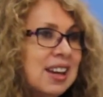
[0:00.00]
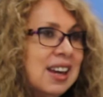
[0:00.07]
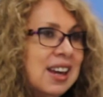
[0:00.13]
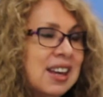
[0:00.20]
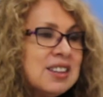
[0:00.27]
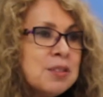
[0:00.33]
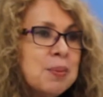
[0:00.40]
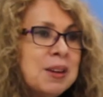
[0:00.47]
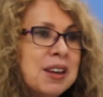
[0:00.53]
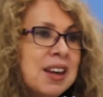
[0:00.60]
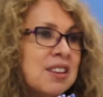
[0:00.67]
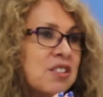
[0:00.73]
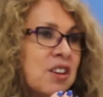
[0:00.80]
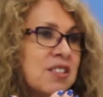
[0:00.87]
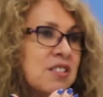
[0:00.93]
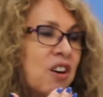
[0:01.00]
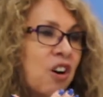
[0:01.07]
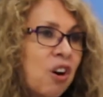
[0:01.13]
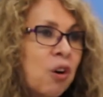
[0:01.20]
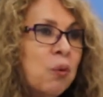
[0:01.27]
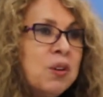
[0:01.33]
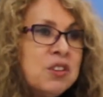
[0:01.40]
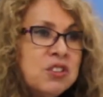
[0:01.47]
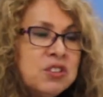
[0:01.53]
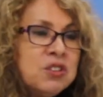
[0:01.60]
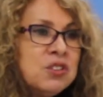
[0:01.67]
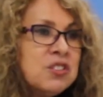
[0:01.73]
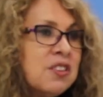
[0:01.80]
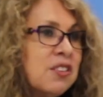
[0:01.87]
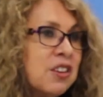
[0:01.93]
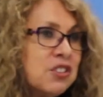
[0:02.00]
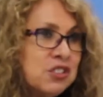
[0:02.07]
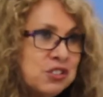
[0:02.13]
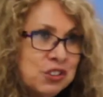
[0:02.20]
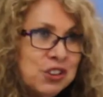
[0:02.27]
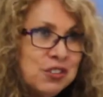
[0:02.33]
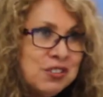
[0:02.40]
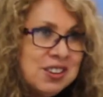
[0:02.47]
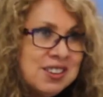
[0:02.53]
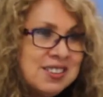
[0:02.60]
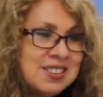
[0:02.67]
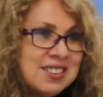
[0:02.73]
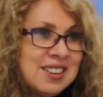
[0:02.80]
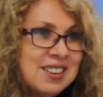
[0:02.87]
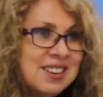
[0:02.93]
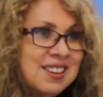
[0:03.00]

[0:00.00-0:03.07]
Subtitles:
it's always used in the service,